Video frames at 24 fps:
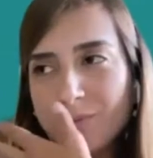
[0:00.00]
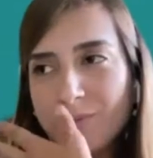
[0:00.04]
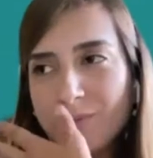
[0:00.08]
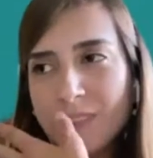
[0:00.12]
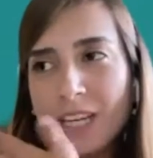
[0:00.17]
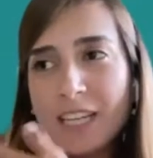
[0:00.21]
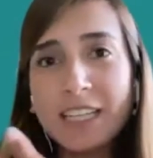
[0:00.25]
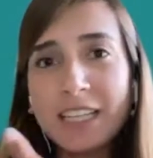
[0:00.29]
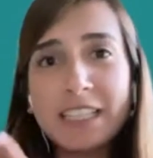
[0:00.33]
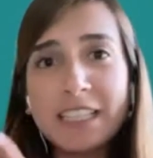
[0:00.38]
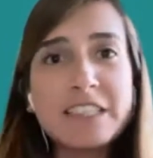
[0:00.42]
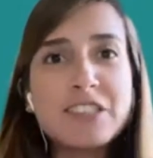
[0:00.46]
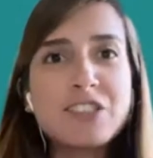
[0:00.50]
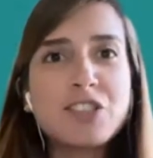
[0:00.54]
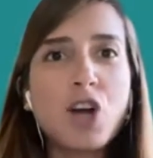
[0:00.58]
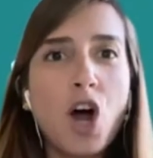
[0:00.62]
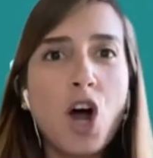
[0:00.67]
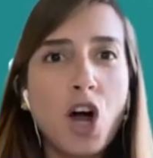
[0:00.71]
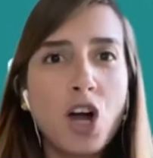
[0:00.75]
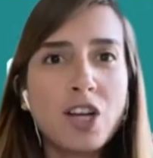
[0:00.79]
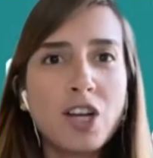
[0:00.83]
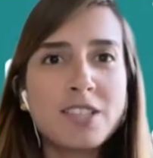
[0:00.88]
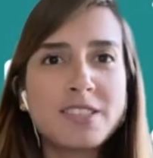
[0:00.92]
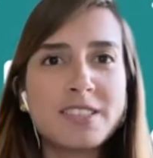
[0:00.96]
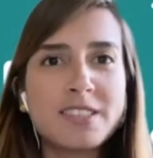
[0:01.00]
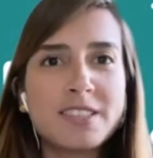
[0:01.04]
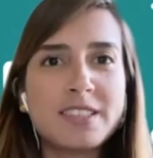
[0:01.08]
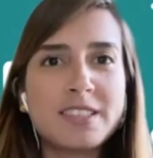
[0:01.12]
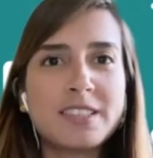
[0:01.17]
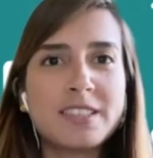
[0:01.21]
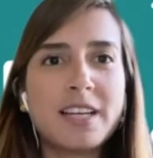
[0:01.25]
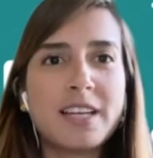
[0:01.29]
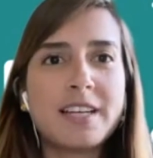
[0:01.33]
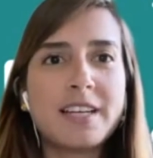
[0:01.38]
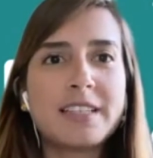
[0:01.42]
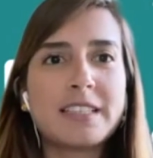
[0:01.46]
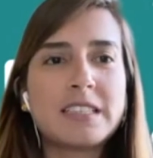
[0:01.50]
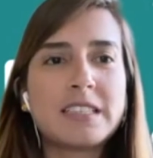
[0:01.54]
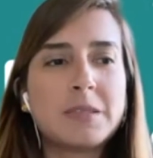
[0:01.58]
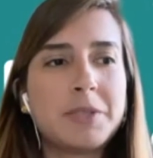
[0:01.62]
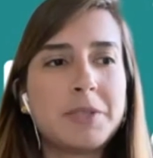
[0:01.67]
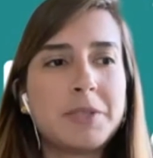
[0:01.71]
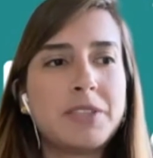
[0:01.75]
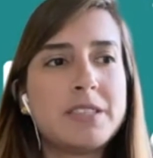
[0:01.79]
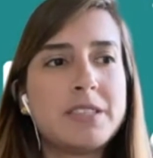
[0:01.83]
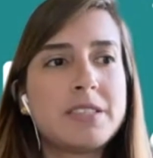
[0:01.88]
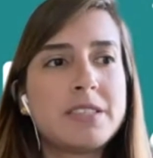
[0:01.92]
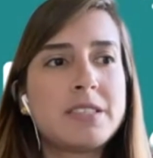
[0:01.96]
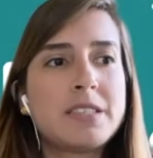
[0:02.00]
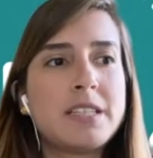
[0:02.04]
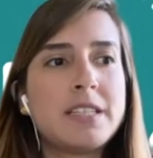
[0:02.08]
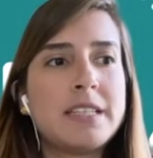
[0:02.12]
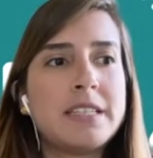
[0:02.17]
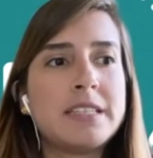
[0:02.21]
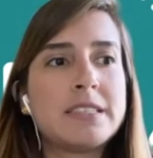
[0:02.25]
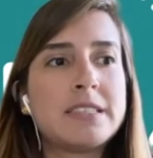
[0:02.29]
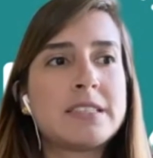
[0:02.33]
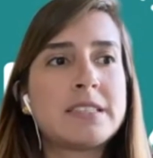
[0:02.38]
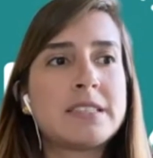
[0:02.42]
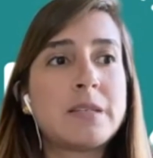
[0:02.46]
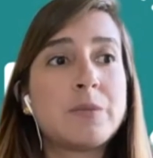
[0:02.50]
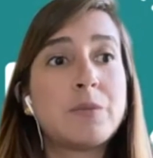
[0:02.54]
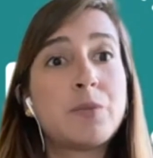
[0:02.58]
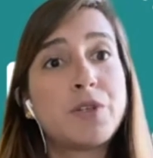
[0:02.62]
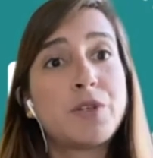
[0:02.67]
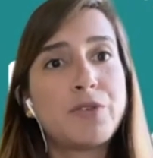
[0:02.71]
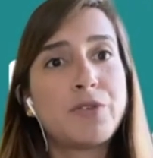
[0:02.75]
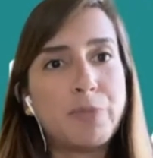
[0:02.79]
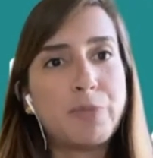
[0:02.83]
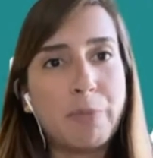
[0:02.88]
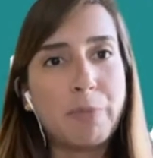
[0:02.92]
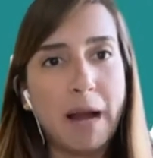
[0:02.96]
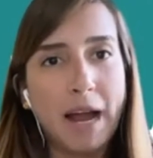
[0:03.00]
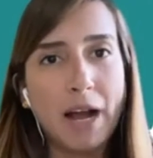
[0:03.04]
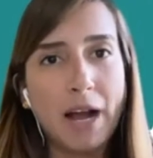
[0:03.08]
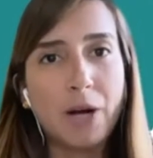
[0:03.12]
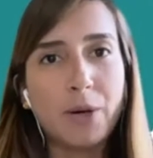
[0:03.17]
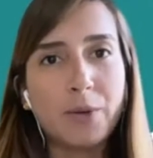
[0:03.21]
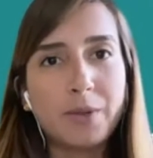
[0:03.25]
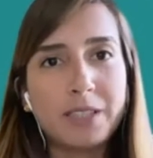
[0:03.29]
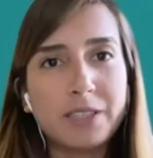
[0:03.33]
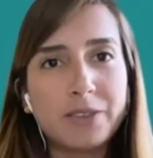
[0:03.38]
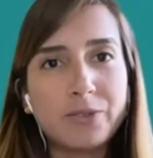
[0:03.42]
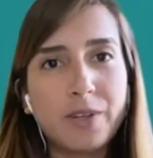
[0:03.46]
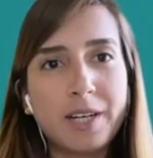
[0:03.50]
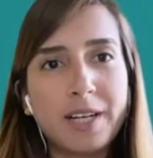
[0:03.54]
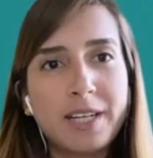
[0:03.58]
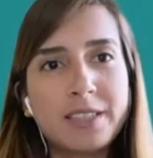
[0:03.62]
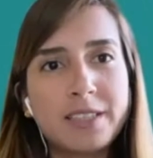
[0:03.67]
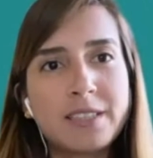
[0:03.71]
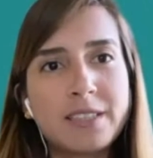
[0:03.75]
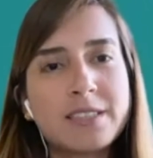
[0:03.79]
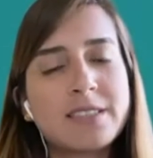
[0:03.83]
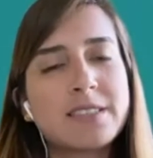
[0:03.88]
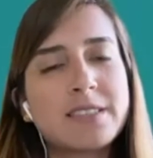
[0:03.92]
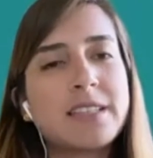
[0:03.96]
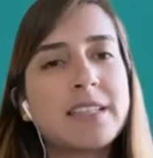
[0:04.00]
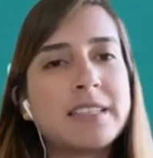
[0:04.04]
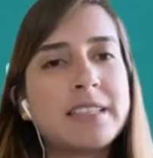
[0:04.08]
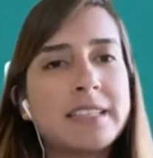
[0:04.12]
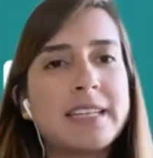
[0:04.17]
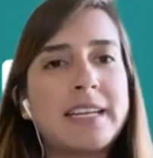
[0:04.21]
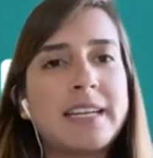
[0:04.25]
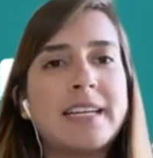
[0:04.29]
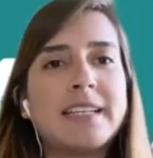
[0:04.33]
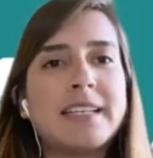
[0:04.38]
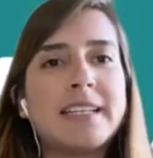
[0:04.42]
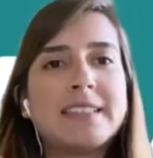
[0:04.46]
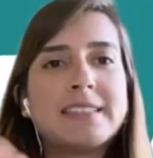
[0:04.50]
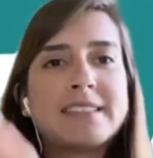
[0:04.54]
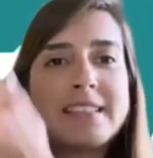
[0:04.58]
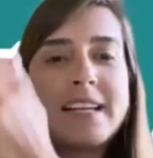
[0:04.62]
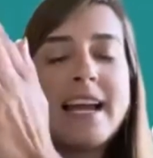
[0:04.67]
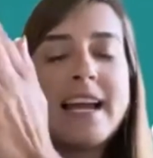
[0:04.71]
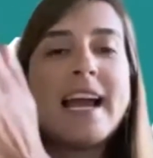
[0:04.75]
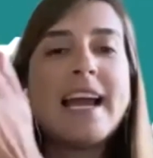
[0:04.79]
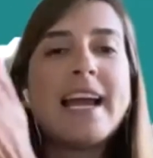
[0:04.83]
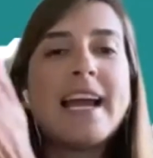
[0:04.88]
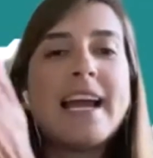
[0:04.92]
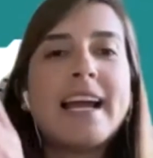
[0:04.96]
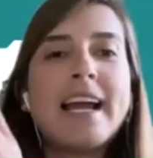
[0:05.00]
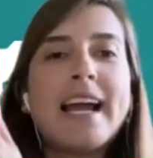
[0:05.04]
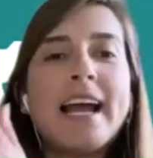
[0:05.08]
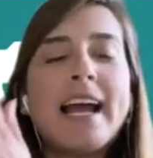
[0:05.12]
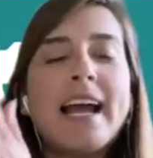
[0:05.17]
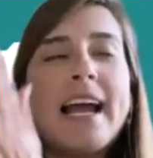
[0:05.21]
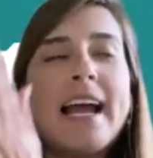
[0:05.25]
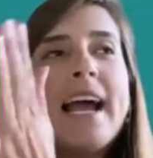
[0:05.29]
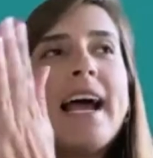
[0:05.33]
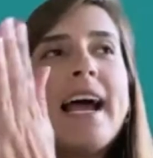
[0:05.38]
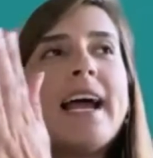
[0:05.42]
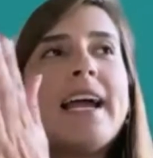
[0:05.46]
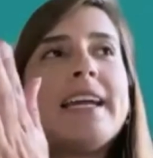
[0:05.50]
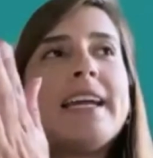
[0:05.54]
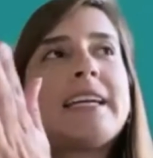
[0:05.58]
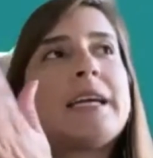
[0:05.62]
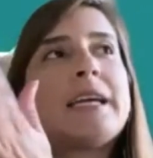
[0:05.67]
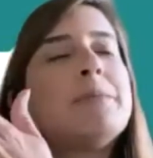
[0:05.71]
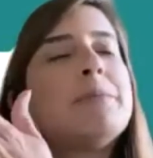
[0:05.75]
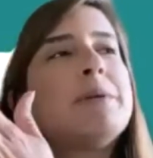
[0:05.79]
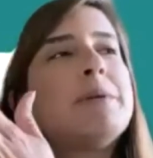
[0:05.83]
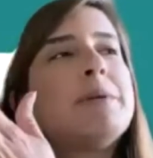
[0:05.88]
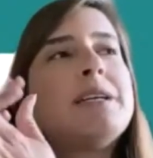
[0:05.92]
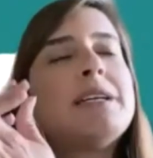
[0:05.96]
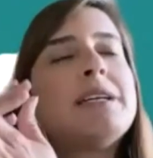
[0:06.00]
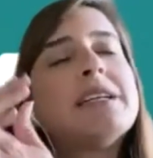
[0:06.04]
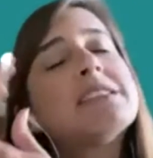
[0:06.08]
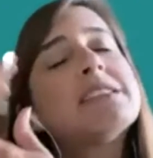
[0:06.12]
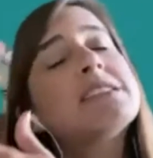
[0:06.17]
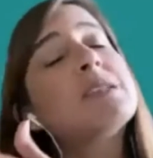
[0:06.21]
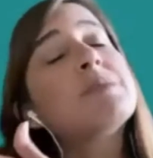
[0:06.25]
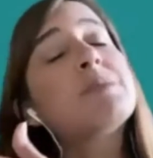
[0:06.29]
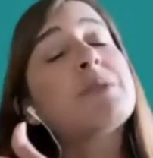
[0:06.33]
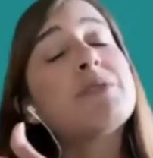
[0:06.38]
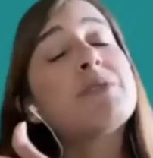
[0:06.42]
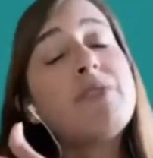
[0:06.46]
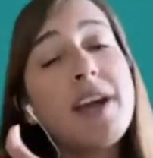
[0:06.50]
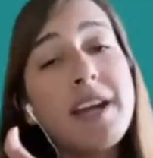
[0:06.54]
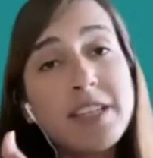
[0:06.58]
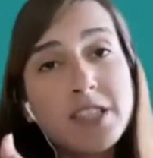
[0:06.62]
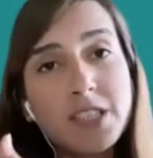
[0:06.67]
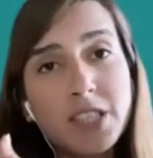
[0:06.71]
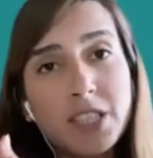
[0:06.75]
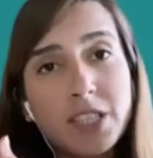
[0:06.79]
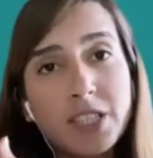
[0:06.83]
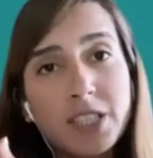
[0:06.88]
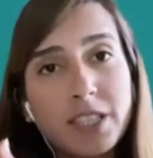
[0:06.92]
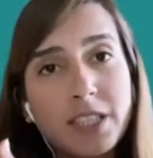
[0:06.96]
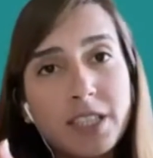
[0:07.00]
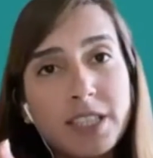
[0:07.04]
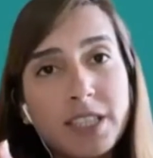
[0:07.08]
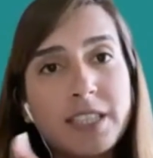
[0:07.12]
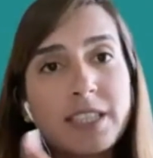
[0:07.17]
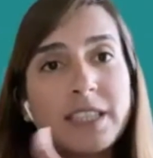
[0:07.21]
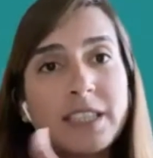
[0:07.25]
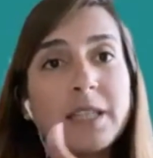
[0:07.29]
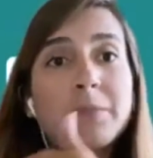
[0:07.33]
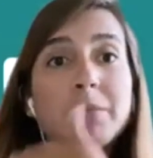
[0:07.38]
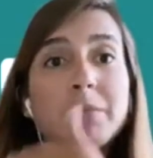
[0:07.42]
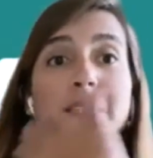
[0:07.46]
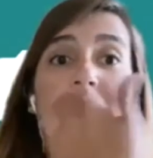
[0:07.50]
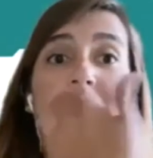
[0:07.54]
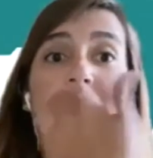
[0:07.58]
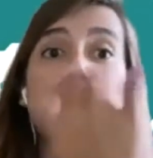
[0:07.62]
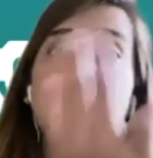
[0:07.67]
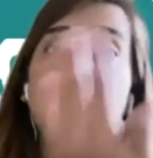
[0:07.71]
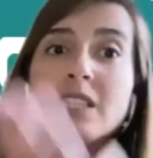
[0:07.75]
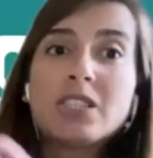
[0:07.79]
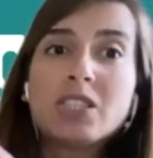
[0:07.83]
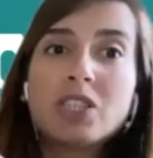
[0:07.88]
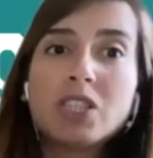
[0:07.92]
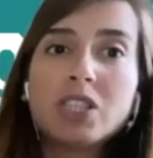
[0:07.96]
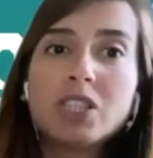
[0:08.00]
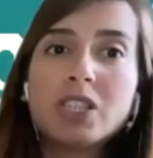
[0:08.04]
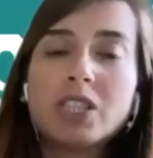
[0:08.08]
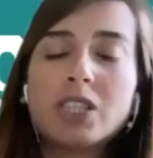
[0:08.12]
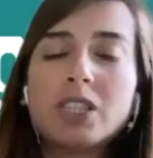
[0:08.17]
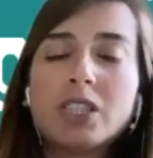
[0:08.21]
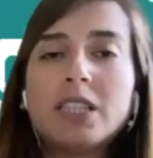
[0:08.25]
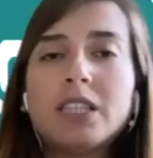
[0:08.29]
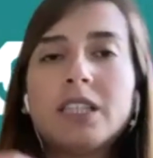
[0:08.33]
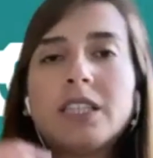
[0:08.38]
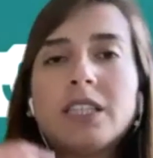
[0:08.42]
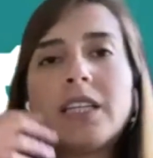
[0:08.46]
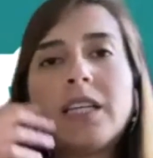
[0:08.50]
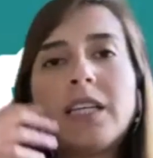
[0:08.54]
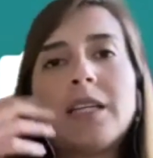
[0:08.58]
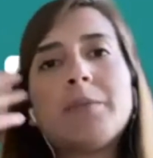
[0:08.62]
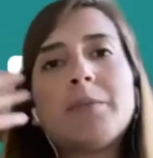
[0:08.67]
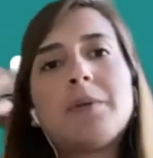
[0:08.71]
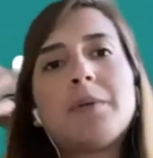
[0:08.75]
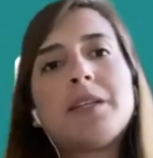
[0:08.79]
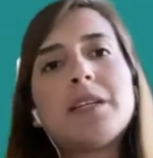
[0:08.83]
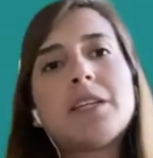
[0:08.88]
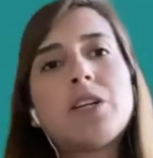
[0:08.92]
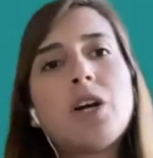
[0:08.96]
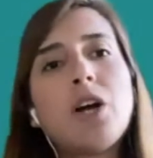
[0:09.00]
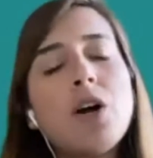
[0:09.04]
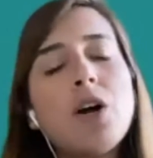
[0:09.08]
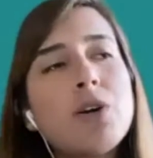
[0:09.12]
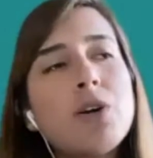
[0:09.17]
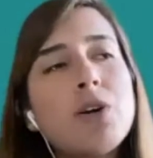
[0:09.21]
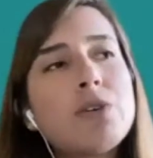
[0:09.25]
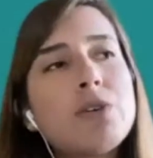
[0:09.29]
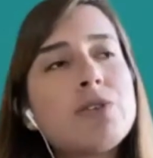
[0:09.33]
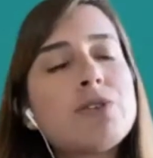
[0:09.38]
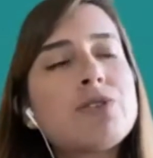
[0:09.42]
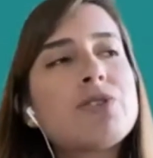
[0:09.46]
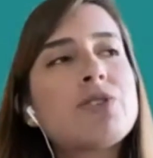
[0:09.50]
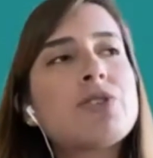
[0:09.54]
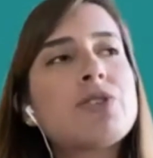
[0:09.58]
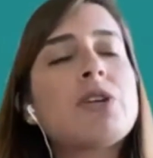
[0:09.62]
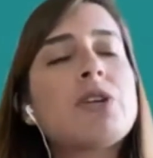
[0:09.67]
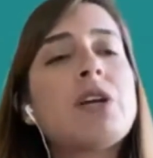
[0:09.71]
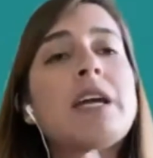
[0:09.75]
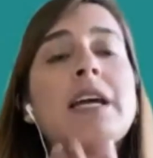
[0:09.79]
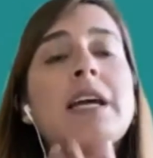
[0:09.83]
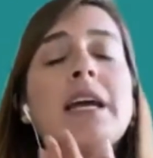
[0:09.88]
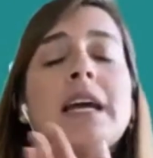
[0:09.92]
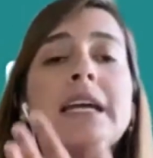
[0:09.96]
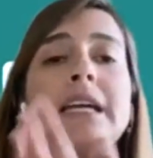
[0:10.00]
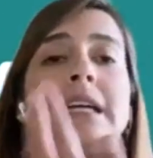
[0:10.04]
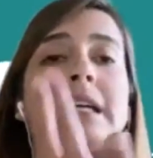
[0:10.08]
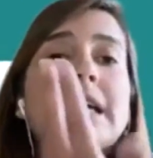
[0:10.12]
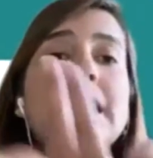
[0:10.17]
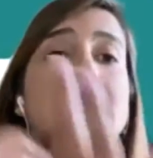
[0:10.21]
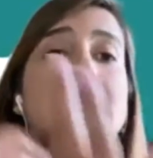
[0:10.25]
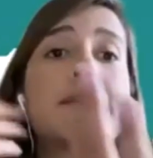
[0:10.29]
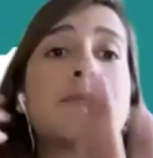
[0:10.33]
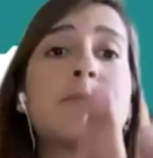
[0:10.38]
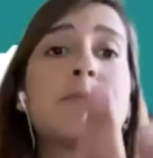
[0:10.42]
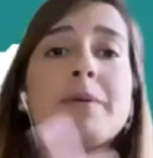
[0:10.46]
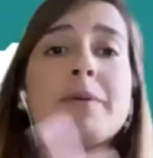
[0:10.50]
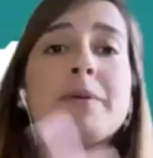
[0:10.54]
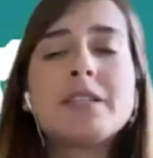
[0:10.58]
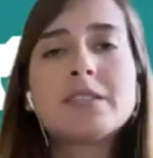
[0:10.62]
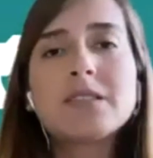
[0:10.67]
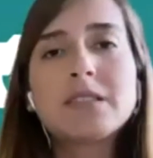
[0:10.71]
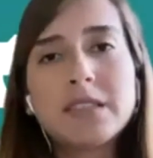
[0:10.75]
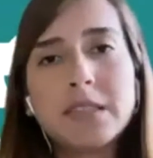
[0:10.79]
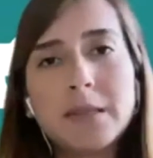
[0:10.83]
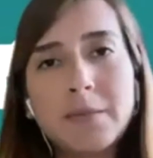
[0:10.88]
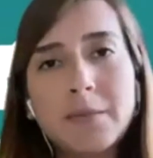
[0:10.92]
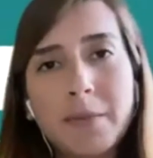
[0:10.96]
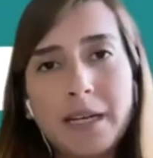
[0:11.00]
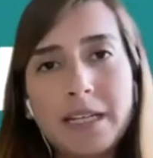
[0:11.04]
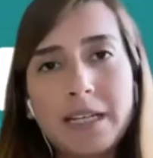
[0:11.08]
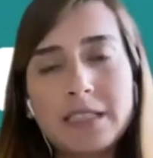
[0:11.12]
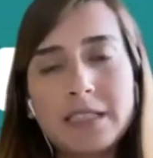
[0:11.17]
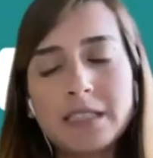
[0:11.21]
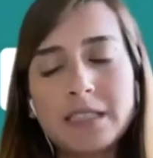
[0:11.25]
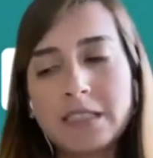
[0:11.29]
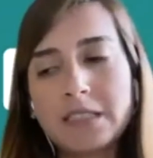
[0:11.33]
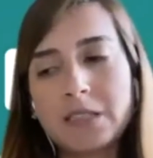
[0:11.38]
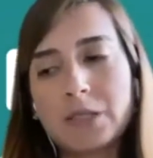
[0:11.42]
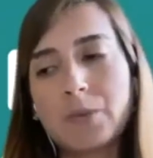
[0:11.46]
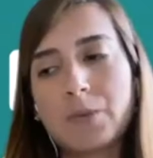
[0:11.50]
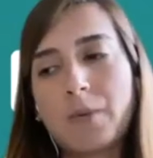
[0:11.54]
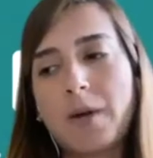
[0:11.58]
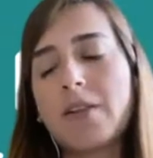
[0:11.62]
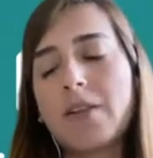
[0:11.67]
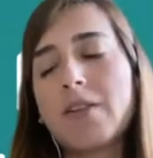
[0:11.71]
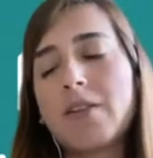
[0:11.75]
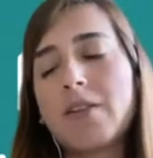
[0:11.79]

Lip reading: is causing that experience is someone of power, right? Because it can be a supervisor, it can be a teacher, it can be a coach, it can be your teammate as well.